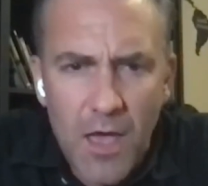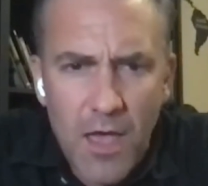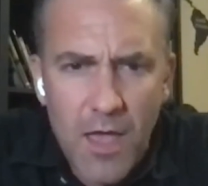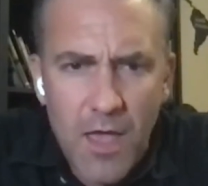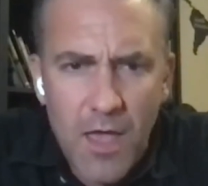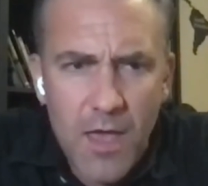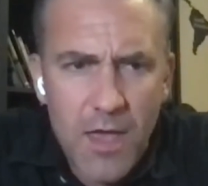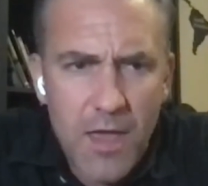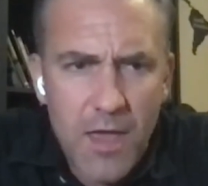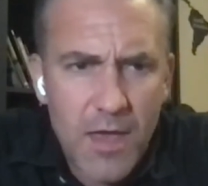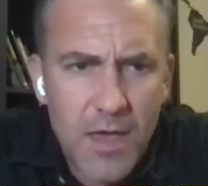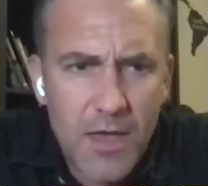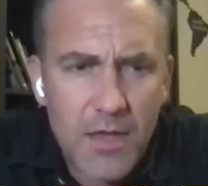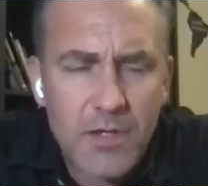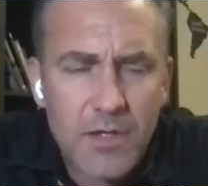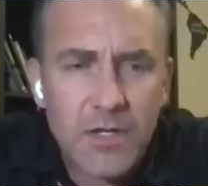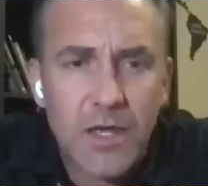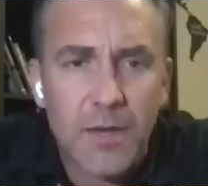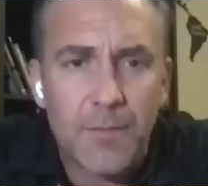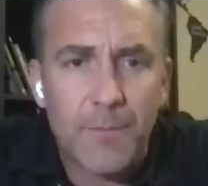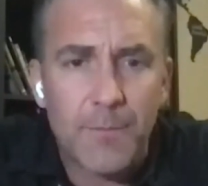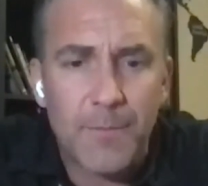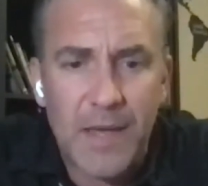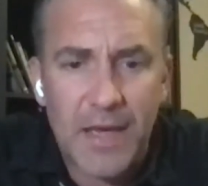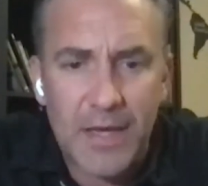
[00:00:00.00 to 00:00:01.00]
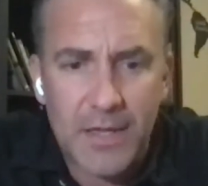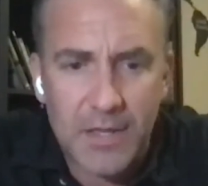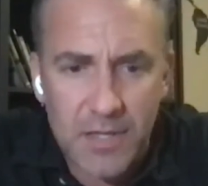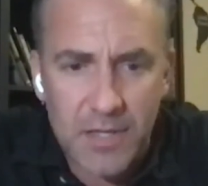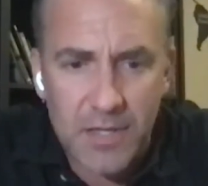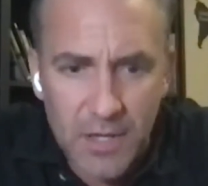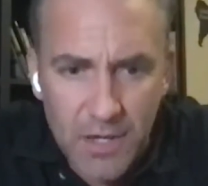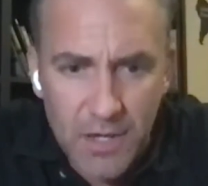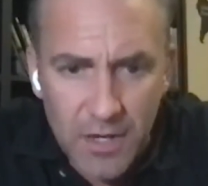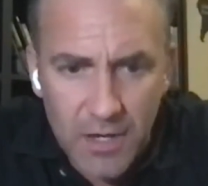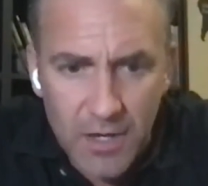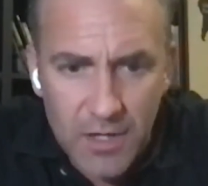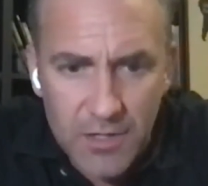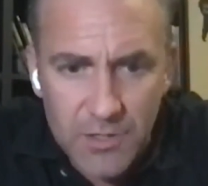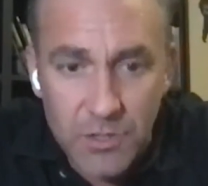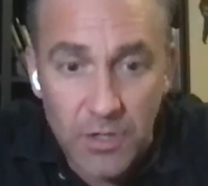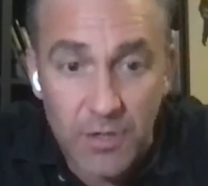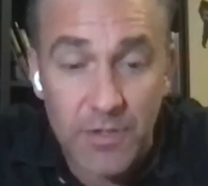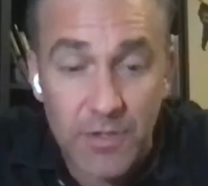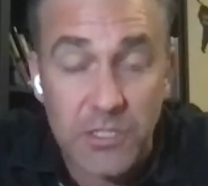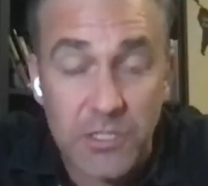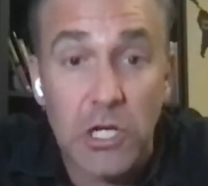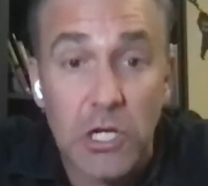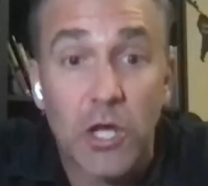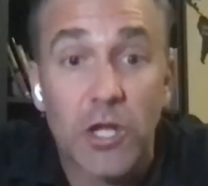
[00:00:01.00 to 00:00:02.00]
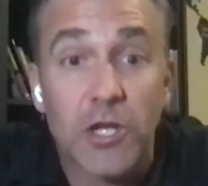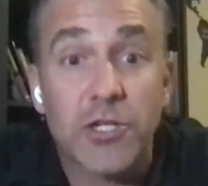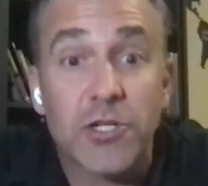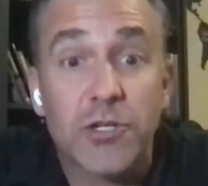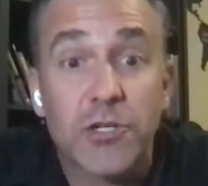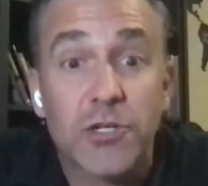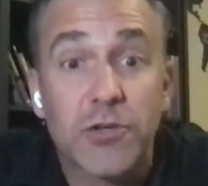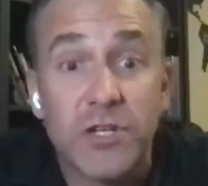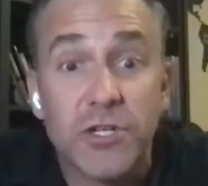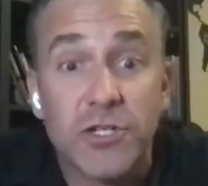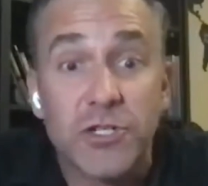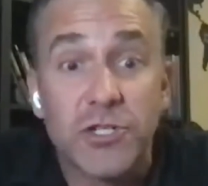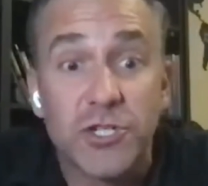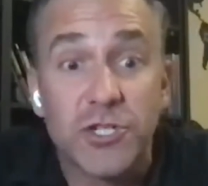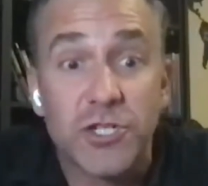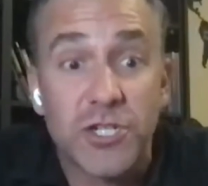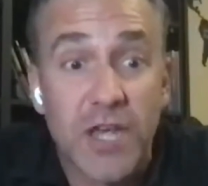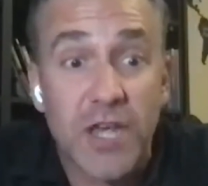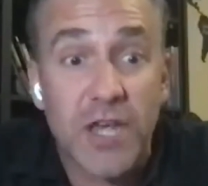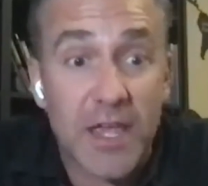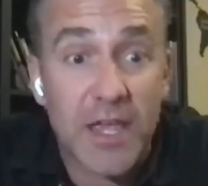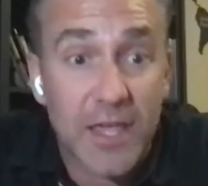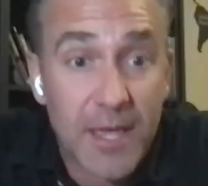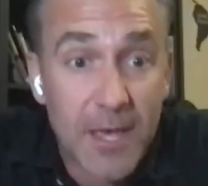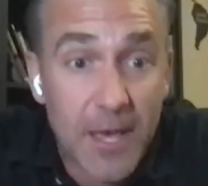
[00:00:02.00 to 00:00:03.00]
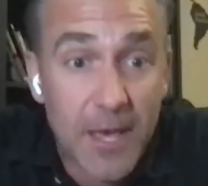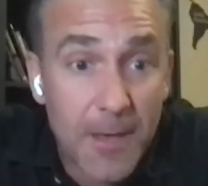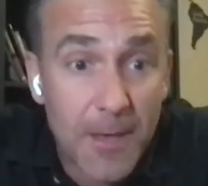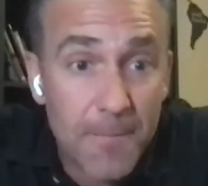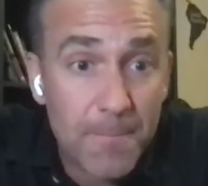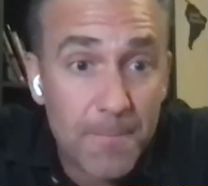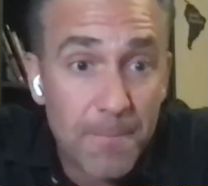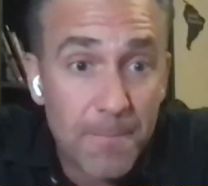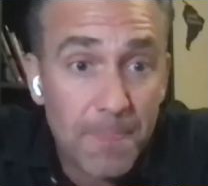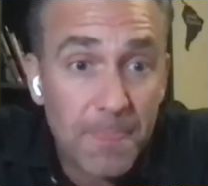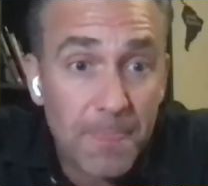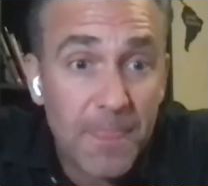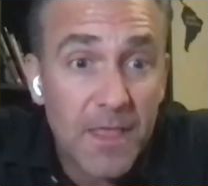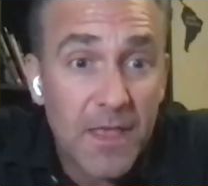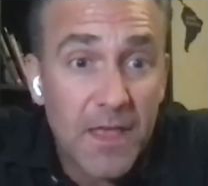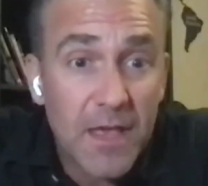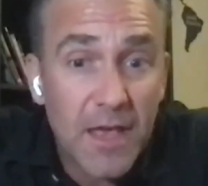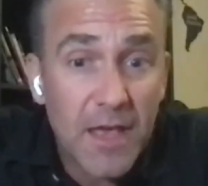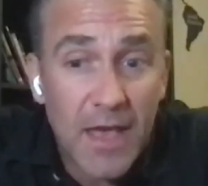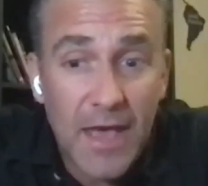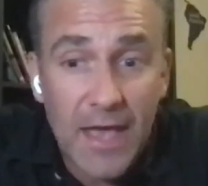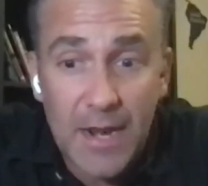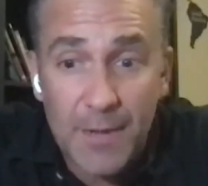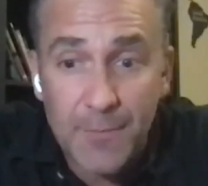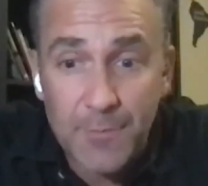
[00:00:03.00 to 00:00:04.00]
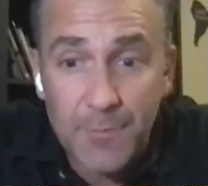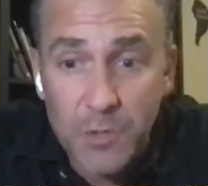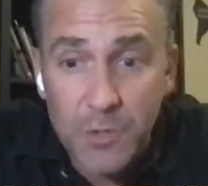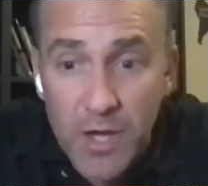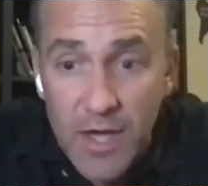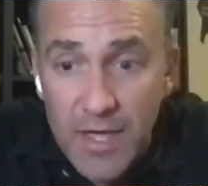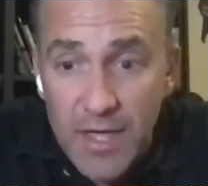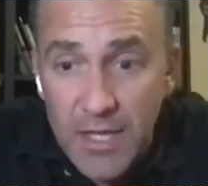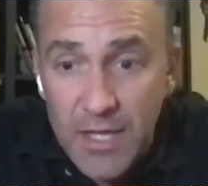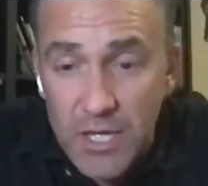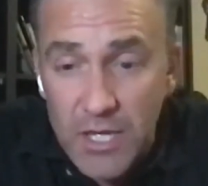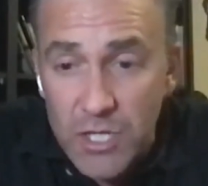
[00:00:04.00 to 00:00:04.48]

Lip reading: and come back here. Sorry, there's a lot of screens to share here. And I'm going